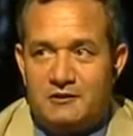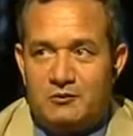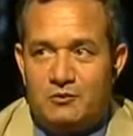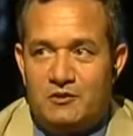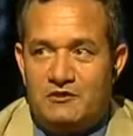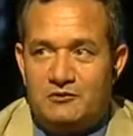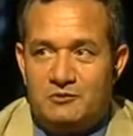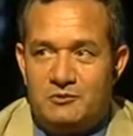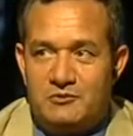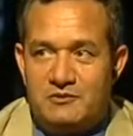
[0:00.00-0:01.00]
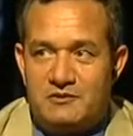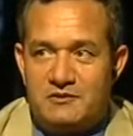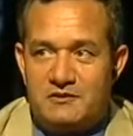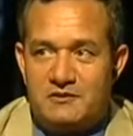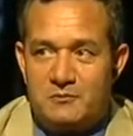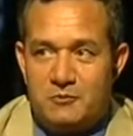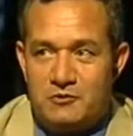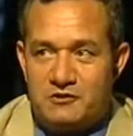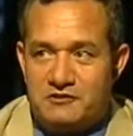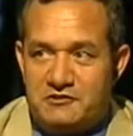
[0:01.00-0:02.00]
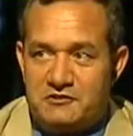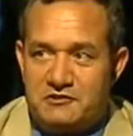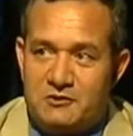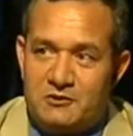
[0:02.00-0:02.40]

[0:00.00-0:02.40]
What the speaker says: why you use sponge